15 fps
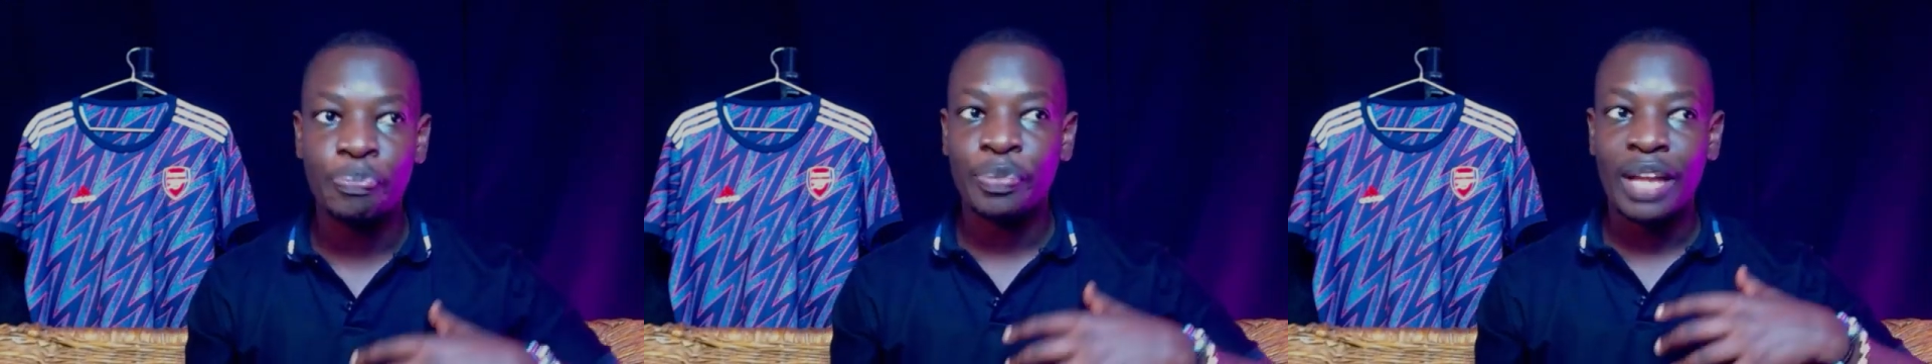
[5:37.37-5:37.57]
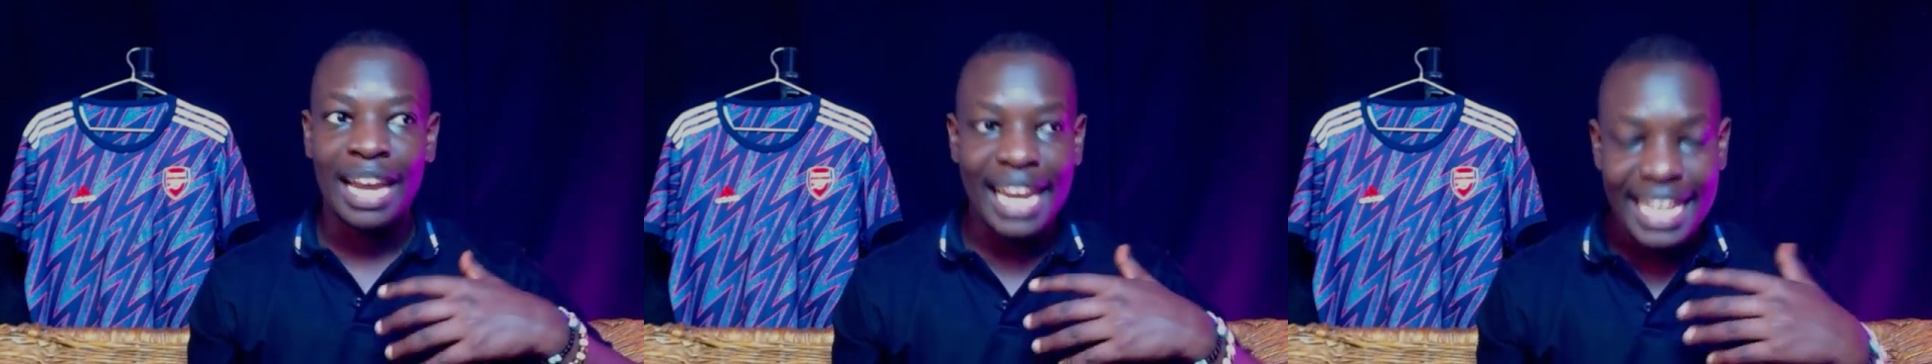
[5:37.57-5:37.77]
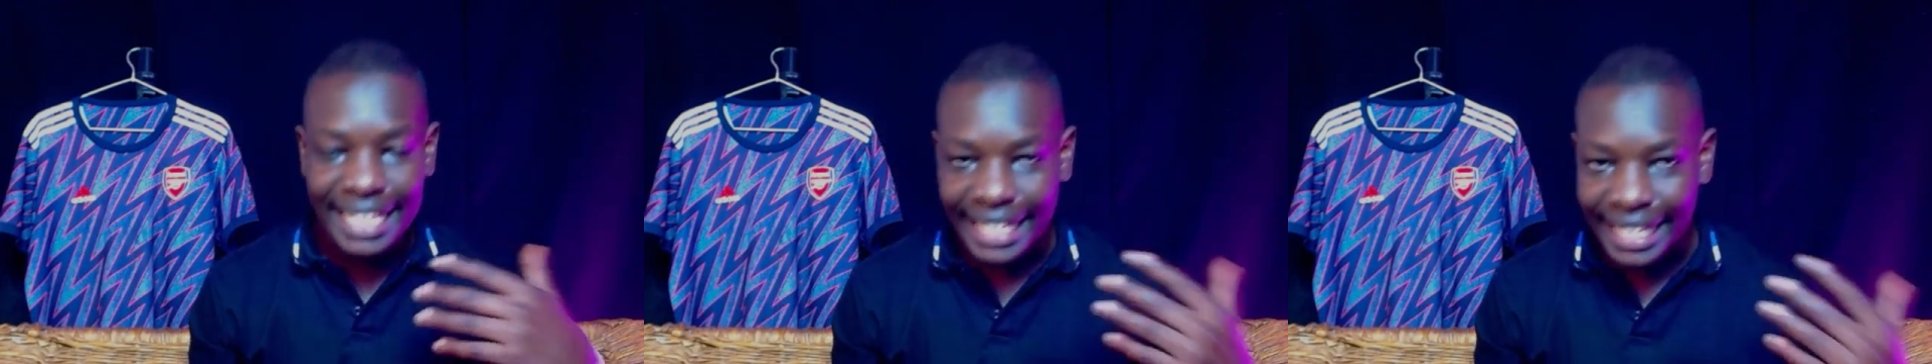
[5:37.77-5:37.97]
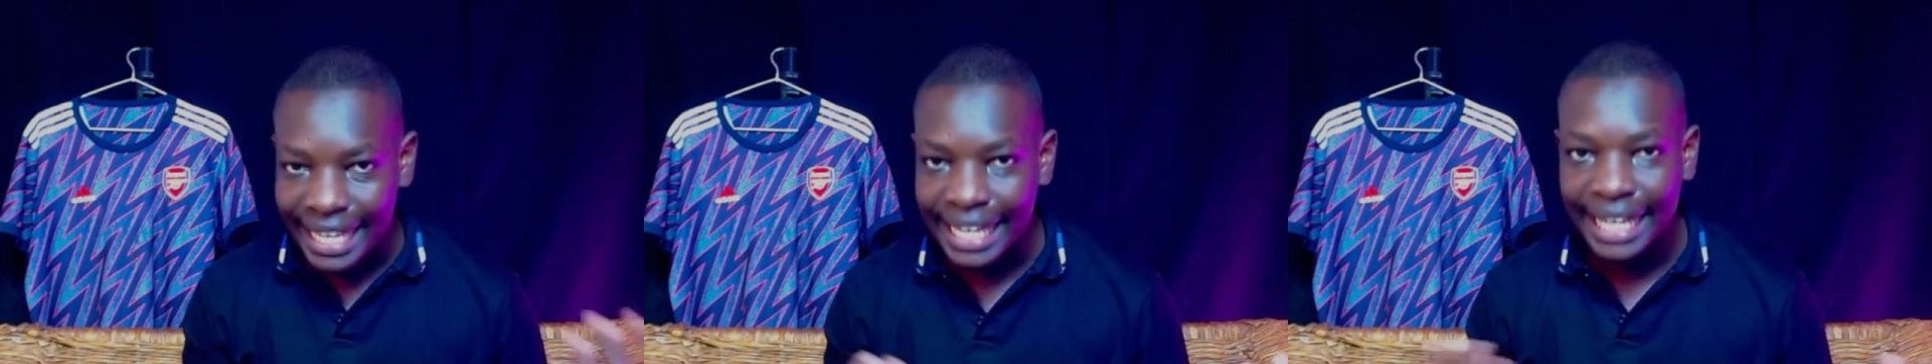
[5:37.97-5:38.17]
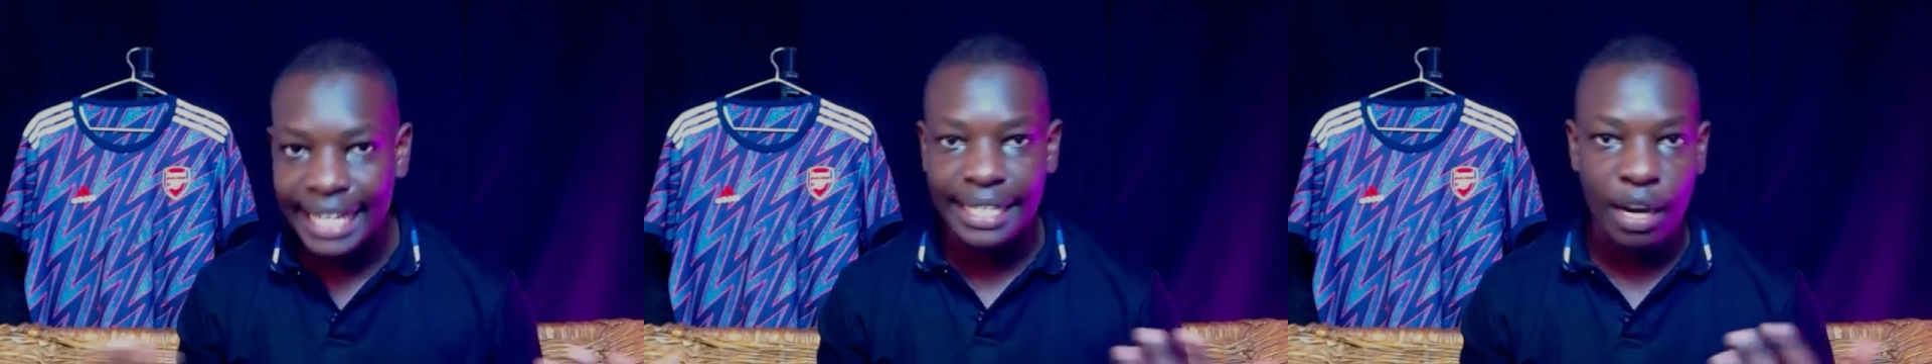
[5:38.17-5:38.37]
let's kick
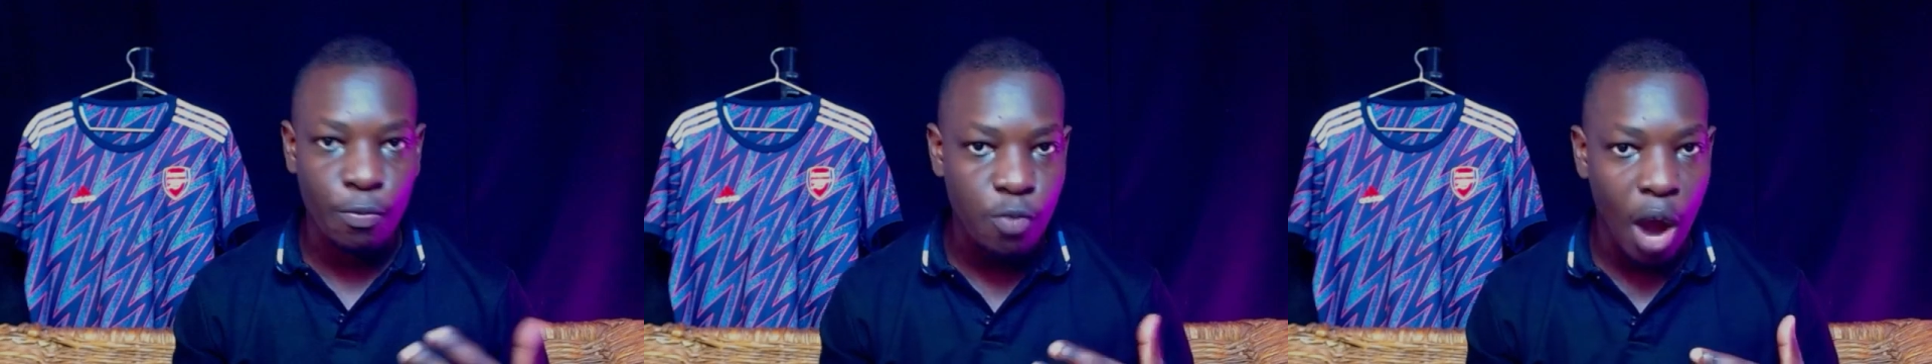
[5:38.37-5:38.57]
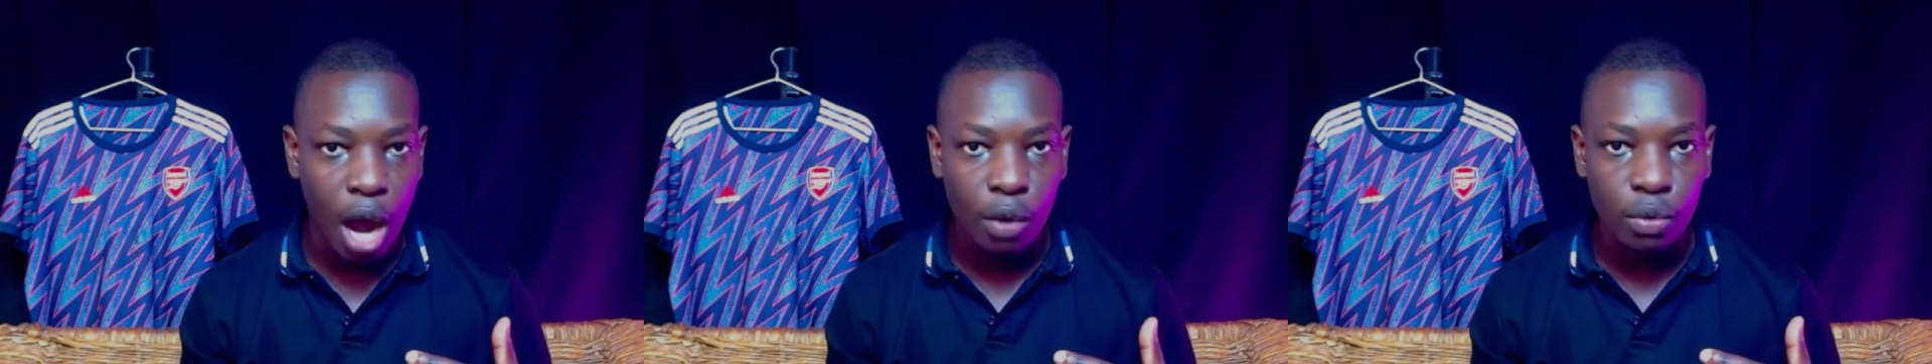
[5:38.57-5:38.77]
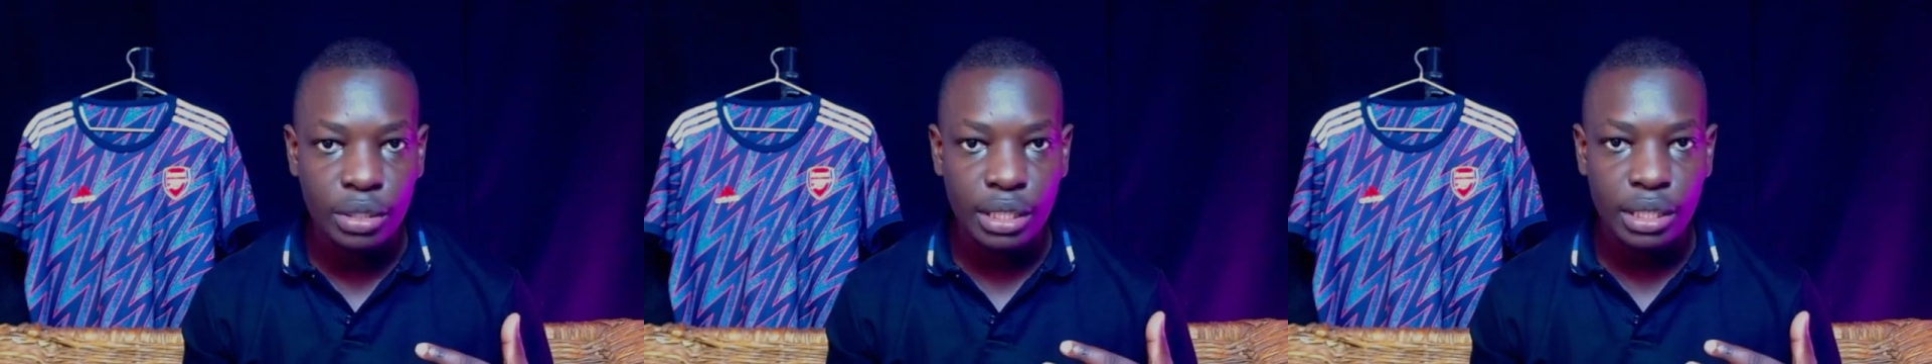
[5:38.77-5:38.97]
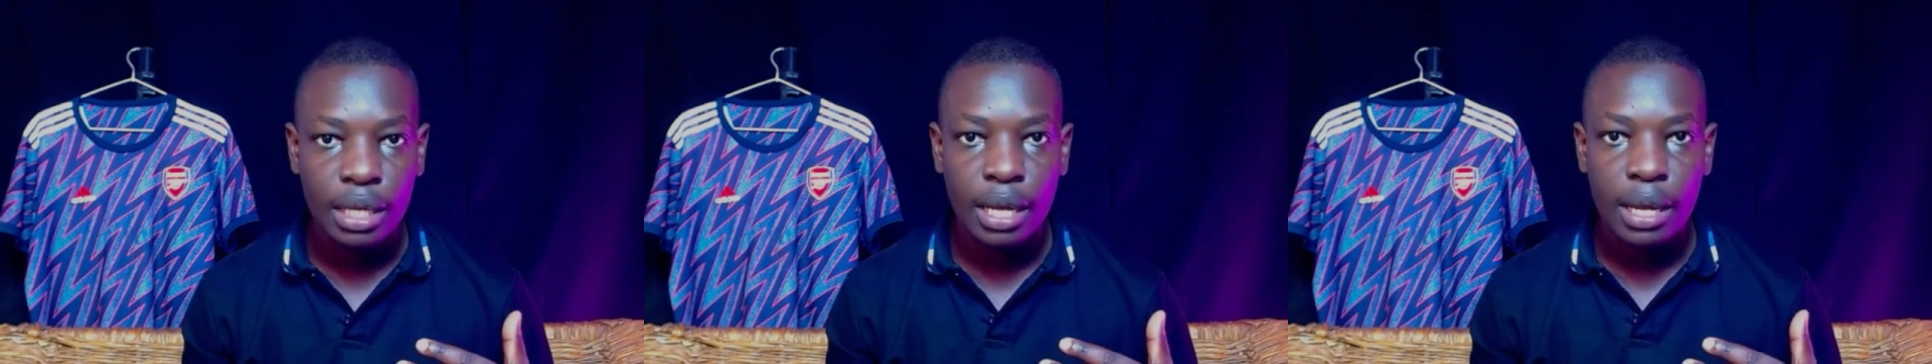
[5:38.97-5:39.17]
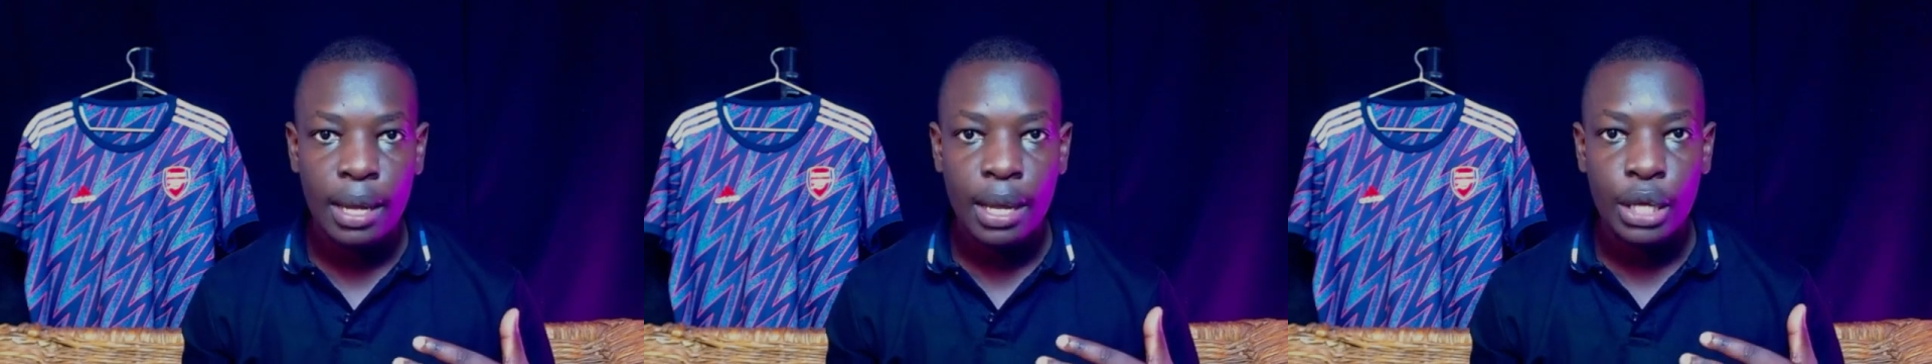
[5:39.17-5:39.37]
it around
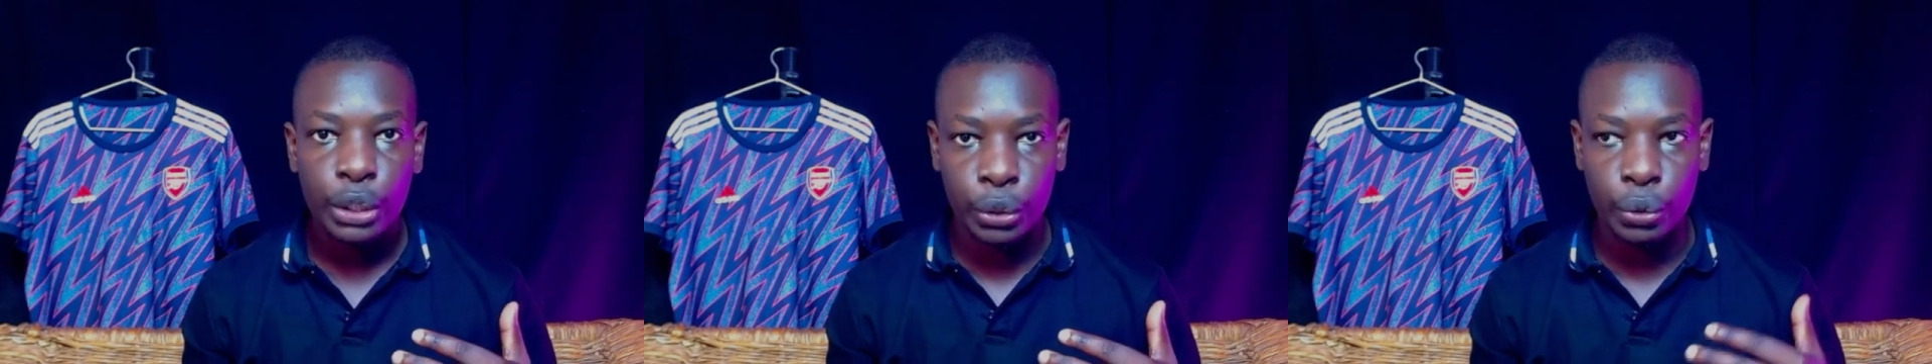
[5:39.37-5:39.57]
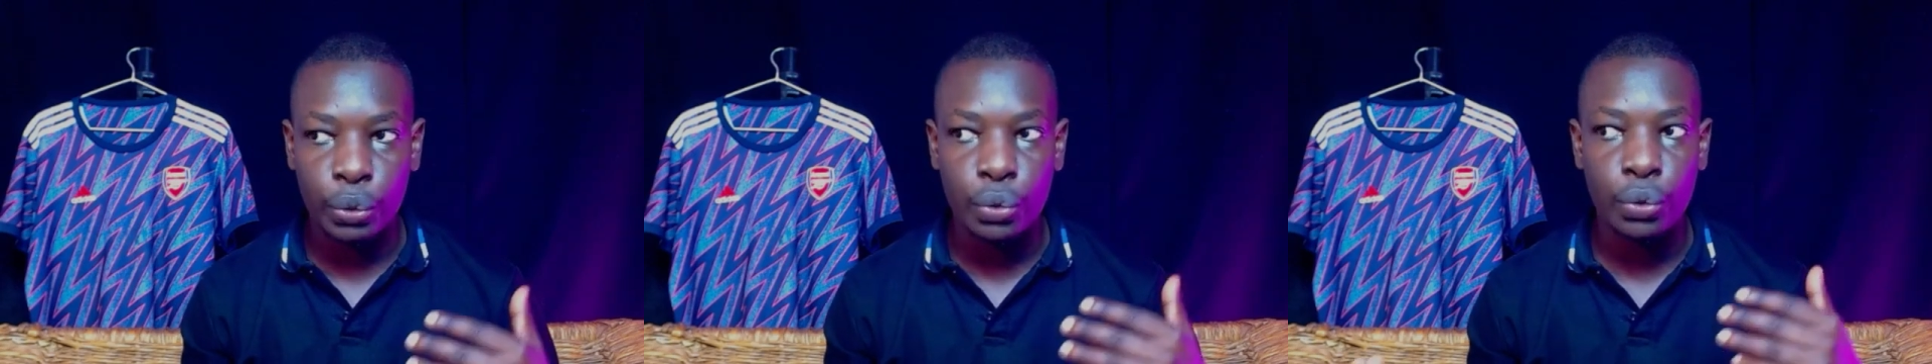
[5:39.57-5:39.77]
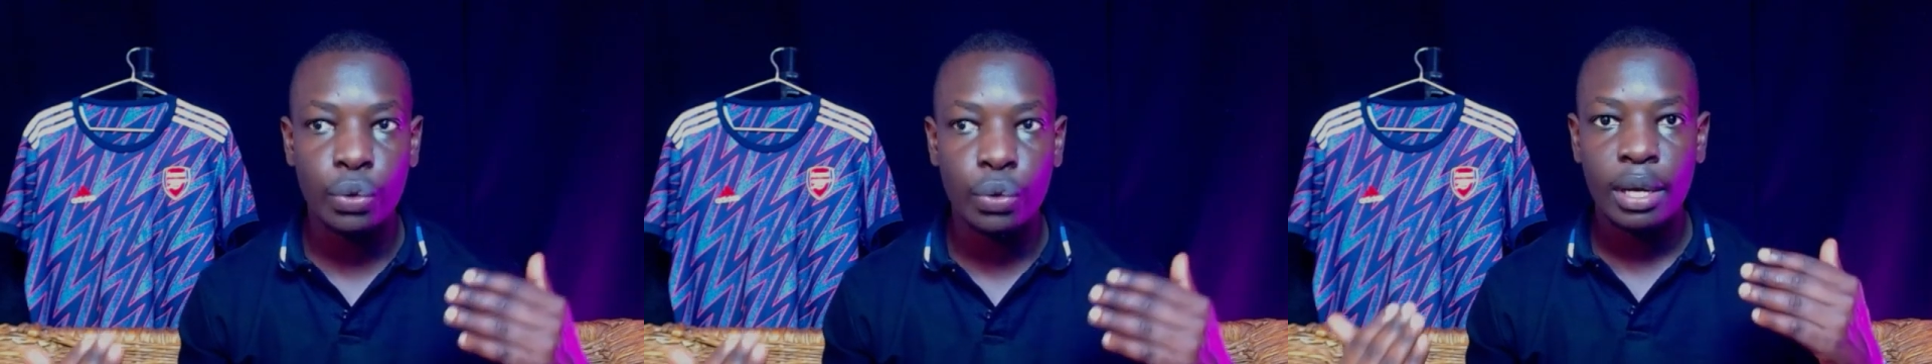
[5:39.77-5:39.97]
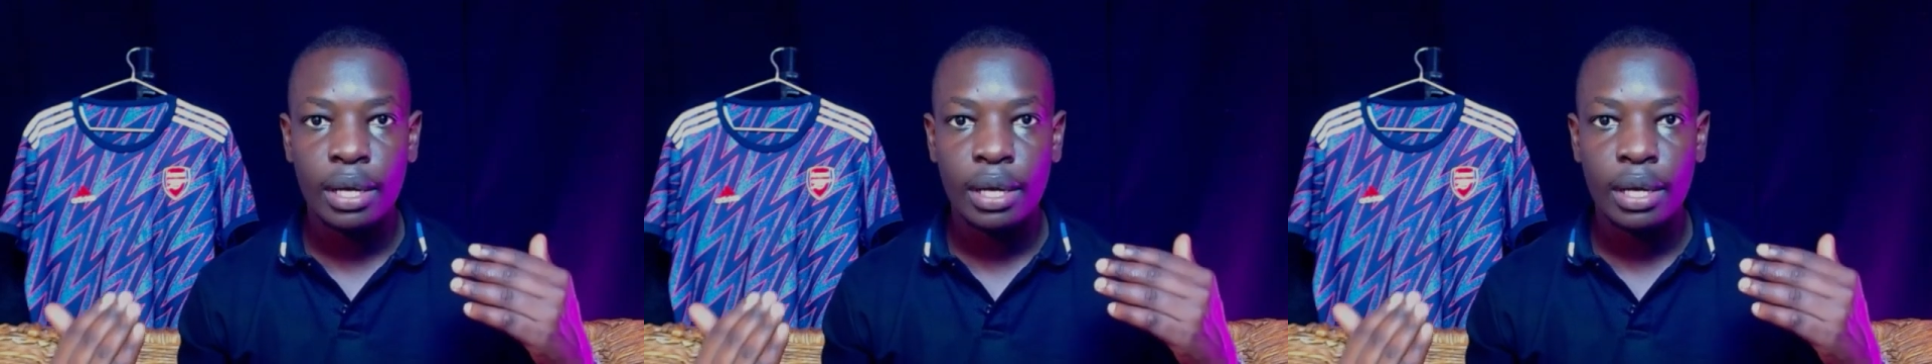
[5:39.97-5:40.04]
to